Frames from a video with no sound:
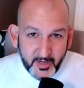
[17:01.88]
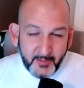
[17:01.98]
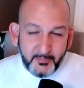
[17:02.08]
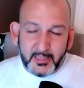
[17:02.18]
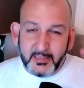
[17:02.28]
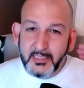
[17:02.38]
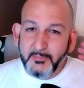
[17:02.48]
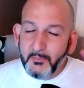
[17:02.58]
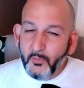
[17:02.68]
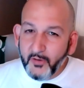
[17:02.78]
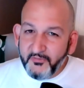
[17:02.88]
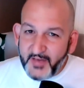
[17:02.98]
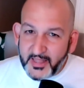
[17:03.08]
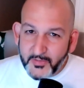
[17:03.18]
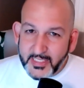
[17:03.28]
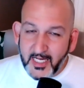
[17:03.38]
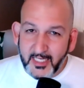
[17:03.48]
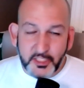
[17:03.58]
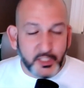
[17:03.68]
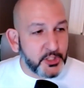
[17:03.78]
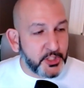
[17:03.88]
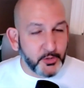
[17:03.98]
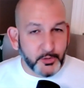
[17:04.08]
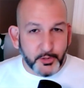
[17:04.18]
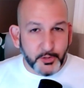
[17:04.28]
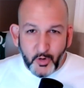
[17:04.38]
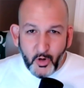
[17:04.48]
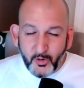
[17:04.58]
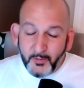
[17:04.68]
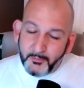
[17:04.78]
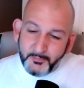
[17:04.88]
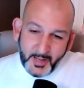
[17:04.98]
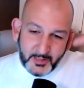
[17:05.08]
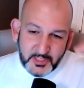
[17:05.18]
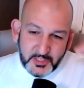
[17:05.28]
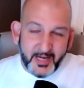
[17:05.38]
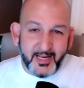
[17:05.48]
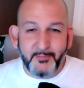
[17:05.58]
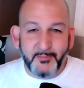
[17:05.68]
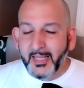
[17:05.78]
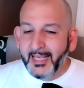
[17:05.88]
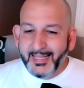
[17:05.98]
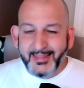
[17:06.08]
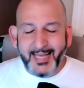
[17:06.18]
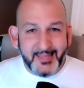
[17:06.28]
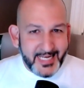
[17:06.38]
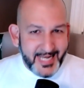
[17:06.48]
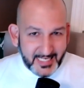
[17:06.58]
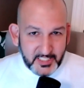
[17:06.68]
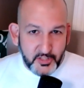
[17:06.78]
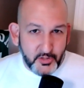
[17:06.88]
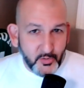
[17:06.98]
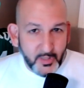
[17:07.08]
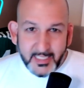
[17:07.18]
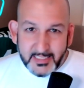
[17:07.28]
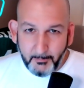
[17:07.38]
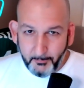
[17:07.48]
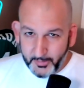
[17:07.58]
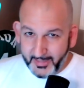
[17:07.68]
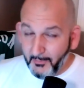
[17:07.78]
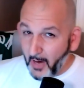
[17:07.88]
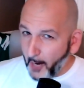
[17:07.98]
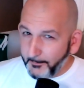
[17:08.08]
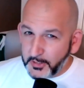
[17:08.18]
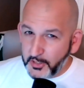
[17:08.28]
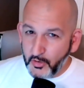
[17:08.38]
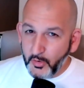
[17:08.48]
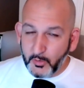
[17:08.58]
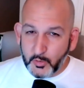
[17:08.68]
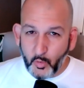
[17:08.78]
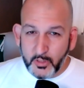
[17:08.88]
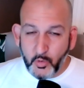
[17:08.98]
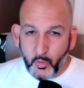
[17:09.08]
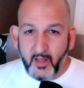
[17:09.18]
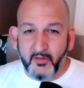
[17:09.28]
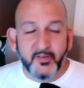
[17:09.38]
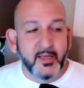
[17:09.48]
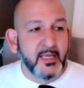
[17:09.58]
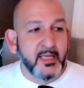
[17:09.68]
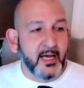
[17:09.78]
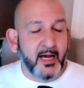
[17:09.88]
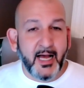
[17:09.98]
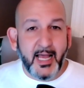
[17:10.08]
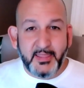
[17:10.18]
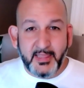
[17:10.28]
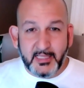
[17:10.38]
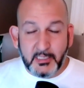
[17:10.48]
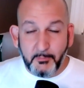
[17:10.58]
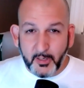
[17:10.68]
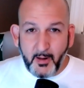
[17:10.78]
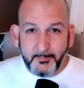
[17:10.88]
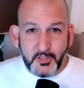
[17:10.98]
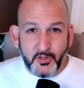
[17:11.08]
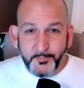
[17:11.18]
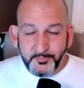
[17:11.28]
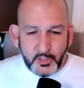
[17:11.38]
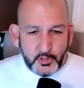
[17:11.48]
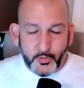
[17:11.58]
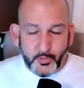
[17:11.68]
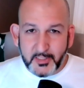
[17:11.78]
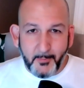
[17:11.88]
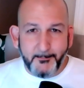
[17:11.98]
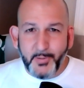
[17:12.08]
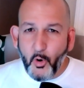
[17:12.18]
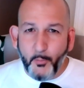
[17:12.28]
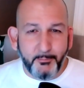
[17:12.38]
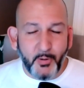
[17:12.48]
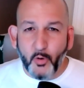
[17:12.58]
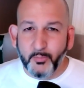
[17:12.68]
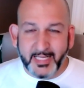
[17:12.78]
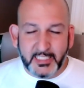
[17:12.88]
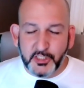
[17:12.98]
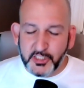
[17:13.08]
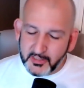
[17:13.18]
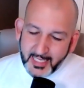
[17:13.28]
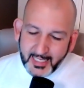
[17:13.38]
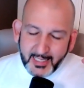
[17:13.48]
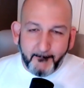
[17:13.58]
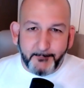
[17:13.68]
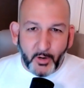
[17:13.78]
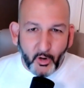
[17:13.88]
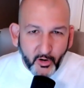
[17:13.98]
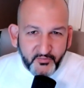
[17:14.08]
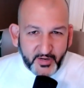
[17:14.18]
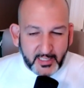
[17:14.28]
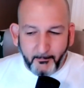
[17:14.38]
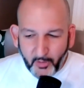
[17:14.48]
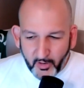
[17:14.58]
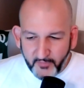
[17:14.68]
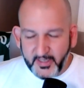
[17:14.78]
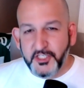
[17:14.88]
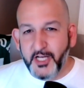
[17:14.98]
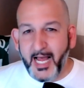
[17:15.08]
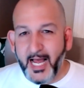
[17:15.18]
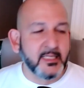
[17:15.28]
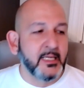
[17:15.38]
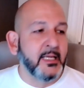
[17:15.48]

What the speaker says: rim, a little bit more feathery touch, shooter's roll, bounces right in. Then the next two, to put them up to, it was 112, and to put them up to, drills them, boom, boom, like just perfect shots.